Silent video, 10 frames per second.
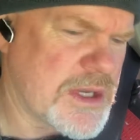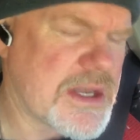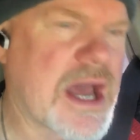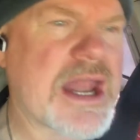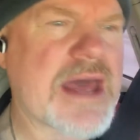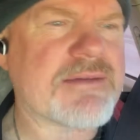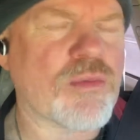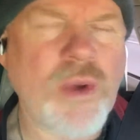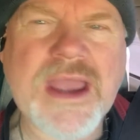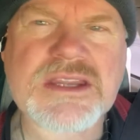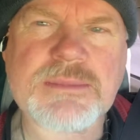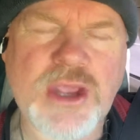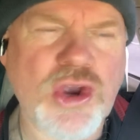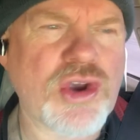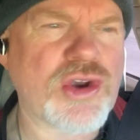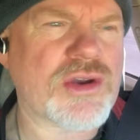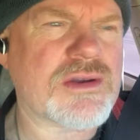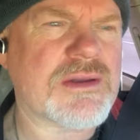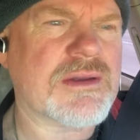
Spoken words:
did not have a right to be heard.